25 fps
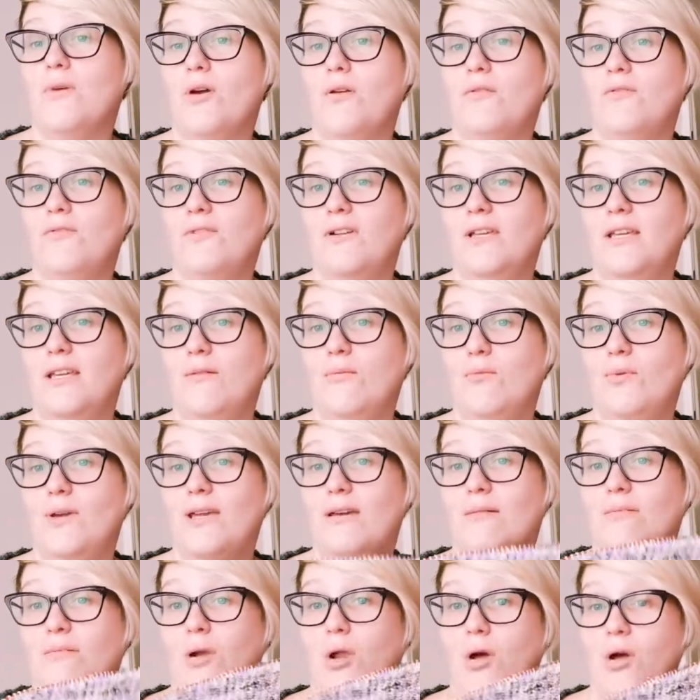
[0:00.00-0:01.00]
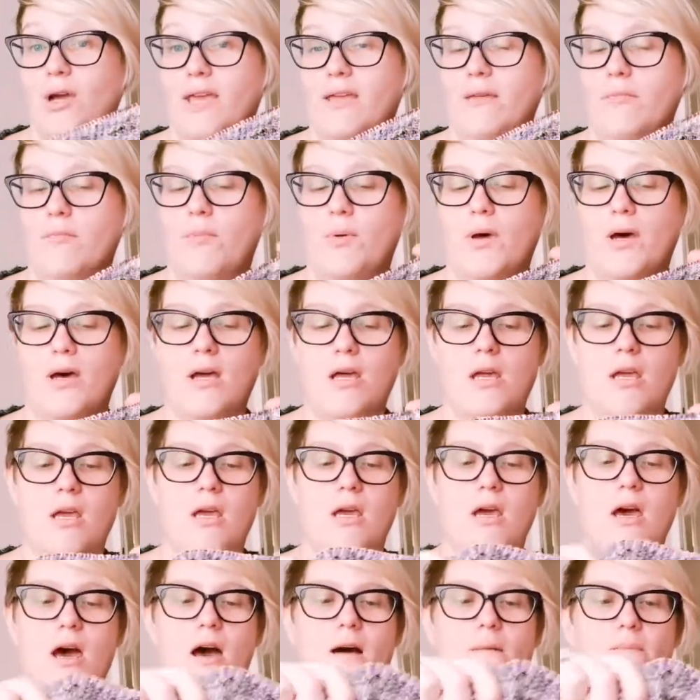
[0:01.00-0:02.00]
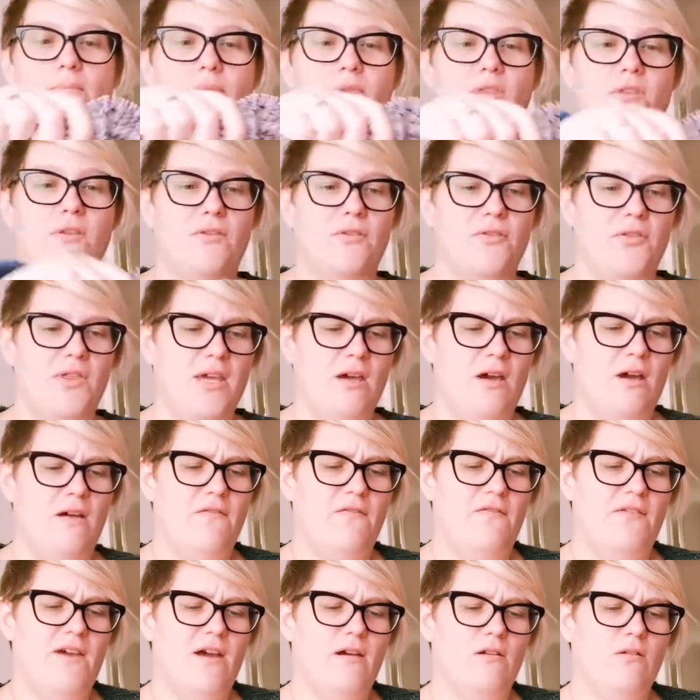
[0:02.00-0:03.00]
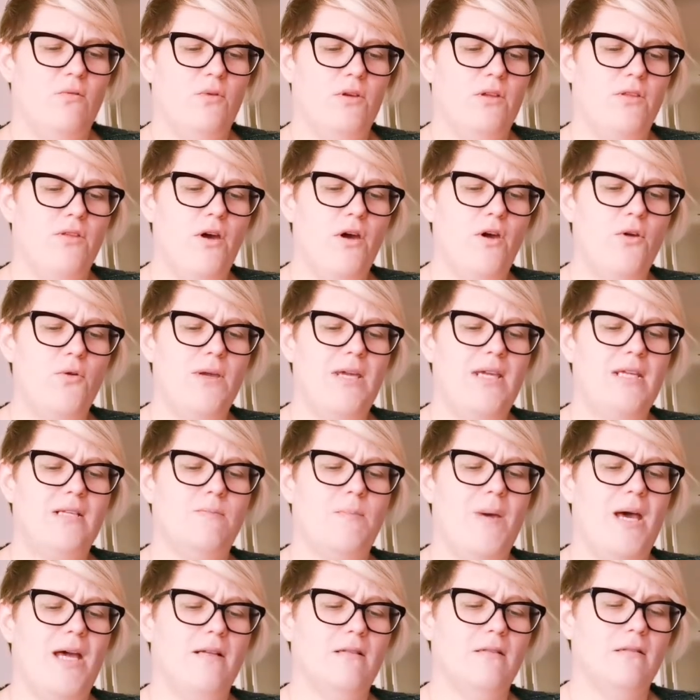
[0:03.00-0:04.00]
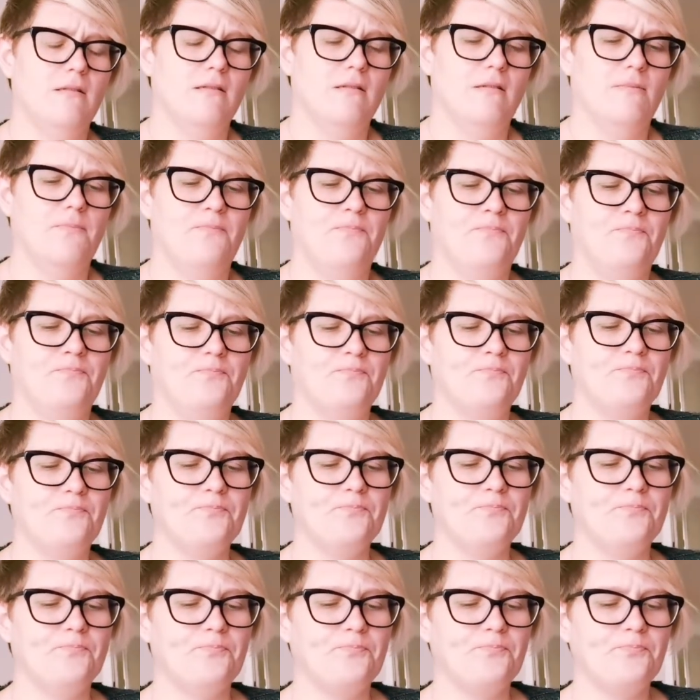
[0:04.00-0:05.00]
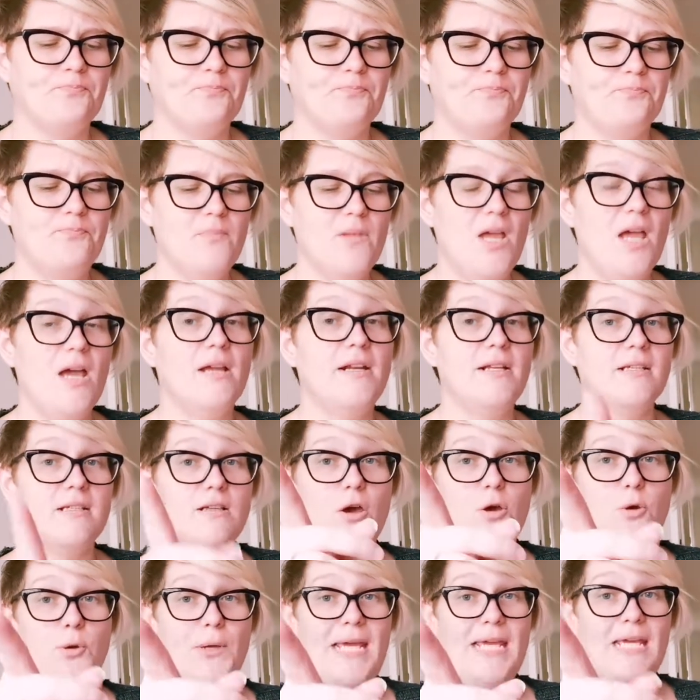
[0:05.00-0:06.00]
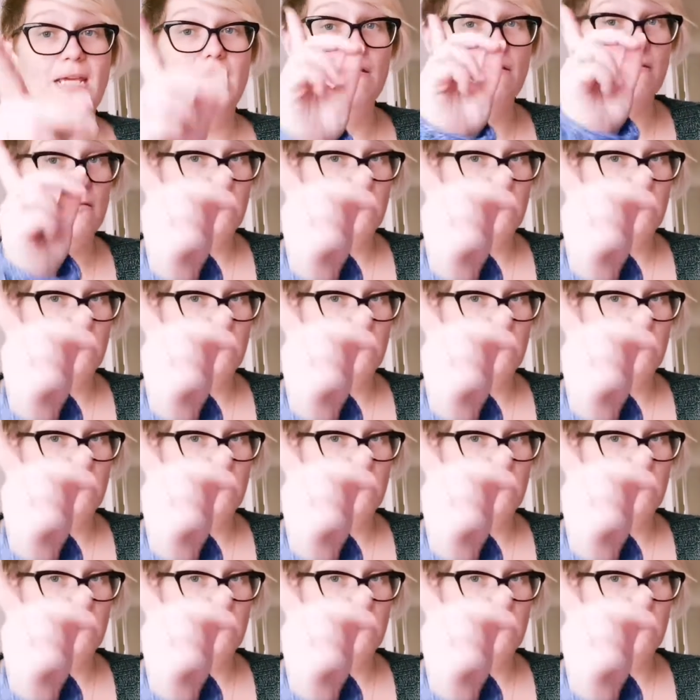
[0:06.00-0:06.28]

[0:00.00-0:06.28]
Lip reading: hopefully we can block it. But the thing I found with Hohi's patterns, and it's Hohi,